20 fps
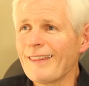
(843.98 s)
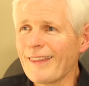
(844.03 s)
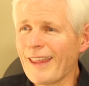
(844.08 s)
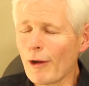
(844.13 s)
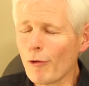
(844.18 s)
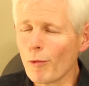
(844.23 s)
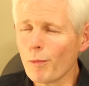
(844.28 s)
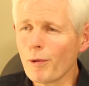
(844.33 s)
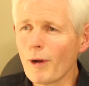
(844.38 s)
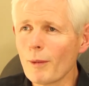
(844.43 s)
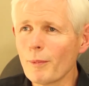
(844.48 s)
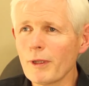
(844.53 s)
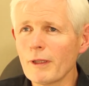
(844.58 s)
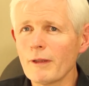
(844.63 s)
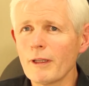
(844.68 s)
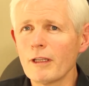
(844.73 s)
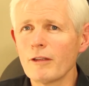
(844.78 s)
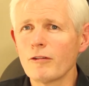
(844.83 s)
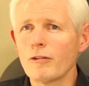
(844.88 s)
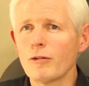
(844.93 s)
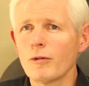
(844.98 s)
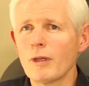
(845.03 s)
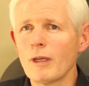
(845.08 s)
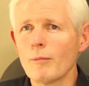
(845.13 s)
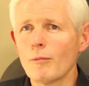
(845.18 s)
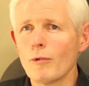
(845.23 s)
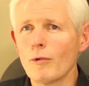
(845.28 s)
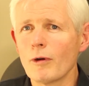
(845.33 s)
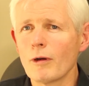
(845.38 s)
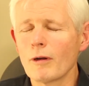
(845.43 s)
That will probably lead to a
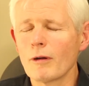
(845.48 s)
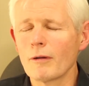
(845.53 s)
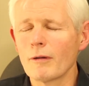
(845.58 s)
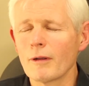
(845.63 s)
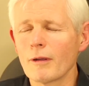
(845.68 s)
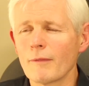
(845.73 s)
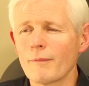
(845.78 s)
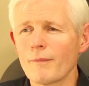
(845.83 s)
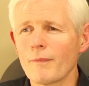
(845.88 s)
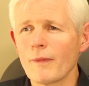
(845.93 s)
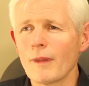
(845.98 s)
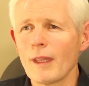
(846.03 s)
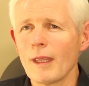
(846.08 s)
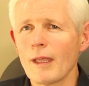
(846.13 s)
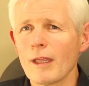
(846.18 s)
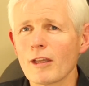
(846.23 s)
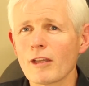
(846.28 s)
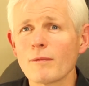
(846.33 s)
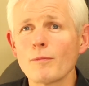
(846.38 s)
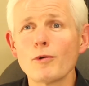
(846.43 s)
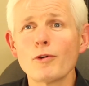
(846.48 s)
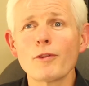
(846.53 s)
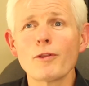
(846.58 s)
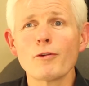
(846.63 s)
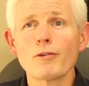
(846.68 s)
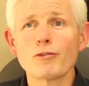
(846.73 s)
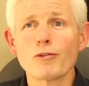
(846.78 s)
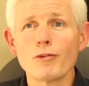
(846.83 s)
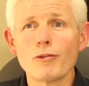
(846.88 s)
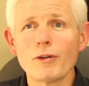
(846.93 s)
more
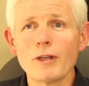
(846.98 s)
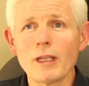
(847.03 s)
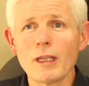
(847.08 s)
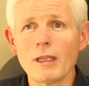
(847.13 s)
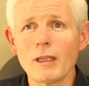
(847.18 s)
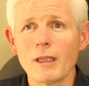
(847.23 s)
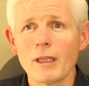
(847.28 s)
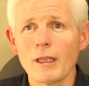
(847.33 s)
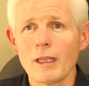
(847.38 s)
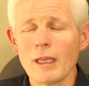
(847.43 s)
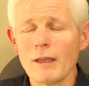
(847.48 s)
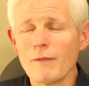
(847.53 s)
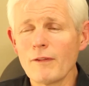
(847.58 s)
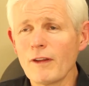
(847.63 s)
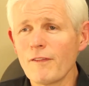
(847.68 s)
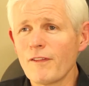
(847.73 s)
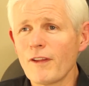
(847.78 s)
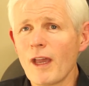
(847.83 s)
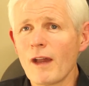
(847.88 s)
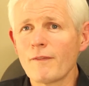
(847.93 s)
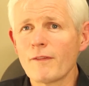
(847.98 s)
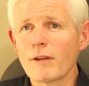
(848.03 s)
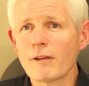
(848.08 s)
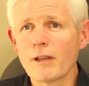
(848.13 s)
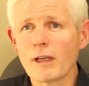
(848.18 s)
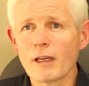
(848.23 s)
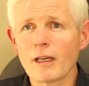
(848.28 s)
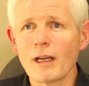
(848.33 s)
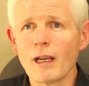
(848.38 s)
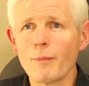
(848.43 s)
smoother journey, even if you have to
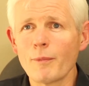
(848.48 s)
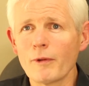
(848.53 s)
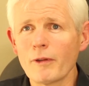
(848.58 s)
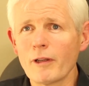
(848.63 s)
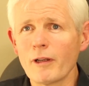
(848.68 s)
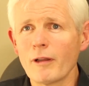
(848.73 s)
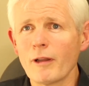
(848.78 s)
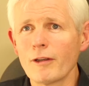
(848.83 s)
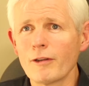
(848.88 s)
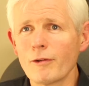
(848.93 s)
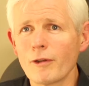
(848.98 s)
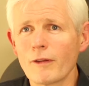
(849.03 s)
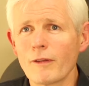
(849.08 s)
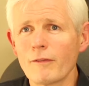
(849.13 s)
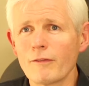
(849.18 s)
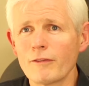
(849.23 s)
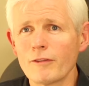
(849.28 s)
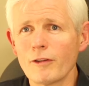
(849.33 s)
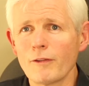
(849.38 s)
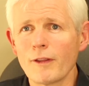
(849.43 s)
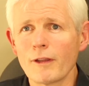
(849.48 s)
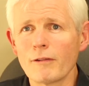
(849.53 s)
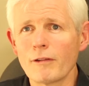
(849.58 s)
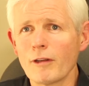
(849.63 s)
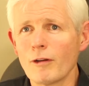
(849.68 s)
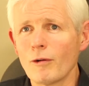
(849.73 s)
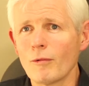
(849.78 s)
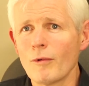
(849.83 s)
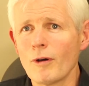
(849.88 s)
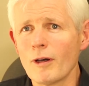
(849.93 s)
suck it up a little and do things
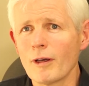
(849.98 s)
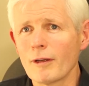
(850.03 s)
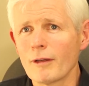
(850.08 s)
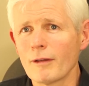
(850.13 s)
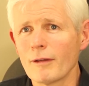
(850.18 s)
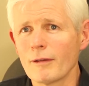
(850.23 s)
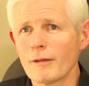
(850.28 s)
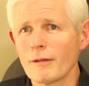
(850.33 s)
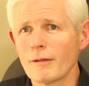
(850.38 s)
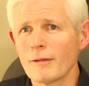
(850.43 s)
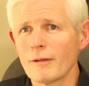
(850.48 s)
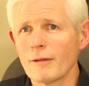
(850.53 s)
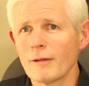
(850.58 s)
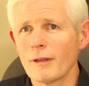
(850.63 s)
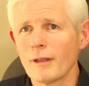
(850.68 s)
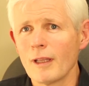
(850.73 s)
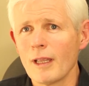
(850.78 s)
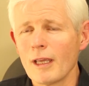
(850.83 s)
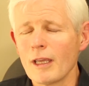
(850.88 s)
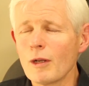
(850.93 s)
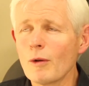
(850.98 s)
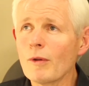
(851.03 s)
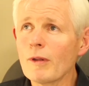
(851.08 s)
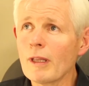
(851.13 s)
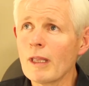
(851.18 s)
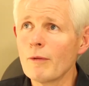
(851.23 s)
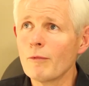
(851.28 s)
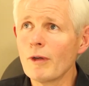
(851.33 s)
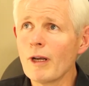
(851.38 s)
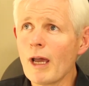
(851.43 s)
you don't want.
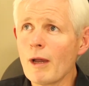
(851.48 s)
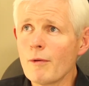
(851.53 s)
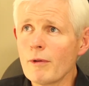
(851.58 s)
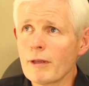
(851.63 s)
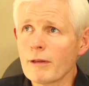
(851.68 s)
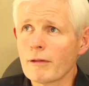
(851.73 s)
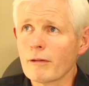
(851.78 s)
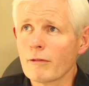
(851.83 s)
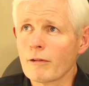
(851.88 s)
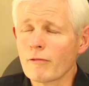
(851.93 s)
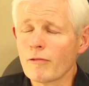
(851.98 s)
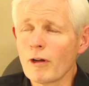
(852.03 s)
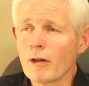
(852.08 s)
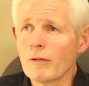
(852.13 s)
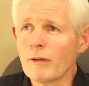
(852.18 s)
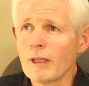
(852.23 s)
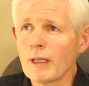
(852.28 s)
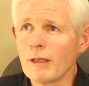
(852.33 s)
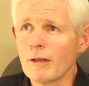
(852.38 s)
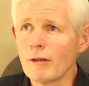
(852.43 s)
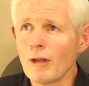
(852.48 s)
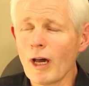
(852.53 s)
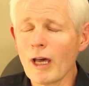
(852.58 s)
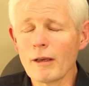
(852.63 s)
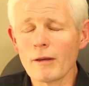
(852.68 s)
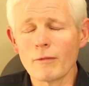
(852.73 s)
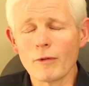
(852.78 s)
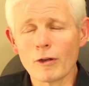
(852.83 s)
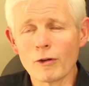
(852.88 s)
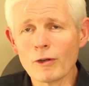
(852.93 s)
When I was struggling and
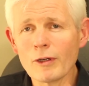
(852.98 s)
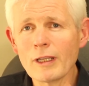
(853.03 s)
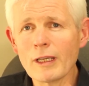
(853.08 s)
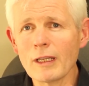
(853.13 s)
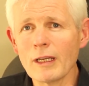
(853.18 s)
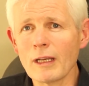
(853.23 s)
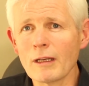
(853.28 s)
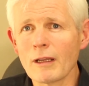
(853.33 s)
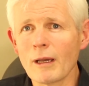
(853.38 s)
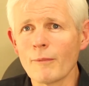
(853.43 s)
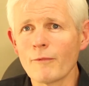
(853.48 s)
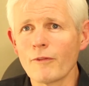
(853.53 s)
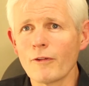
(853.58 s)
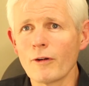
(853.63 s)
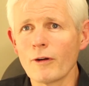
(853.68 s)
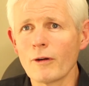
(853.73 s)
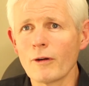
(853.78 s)
not earning an income